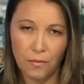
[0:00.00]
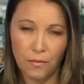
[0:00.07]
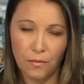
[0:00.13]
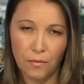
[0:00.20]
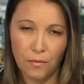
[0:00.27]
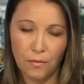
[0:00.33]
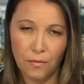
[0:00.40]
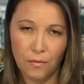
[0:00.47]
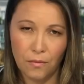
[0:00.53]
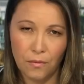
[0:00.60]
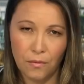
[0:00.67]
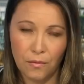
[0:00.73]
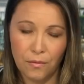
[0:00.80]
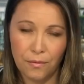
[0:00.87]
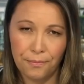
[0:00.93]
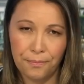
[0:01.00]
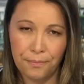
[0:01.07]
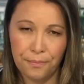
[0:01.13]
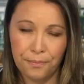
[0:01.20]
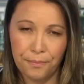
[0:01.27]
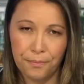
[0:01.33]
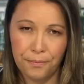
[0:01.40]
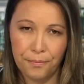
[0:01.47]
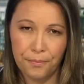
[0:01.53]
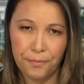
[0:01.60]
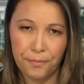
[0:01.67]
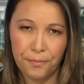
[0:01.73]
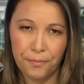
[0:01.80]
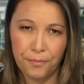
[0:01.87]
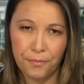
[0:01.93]

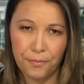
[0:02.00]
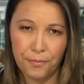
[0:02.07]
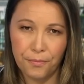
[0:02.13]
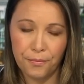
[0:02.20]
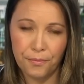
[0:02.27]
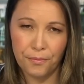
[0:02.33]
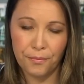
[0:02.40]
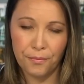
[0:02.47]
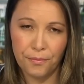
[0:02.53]
The person shown says nothing.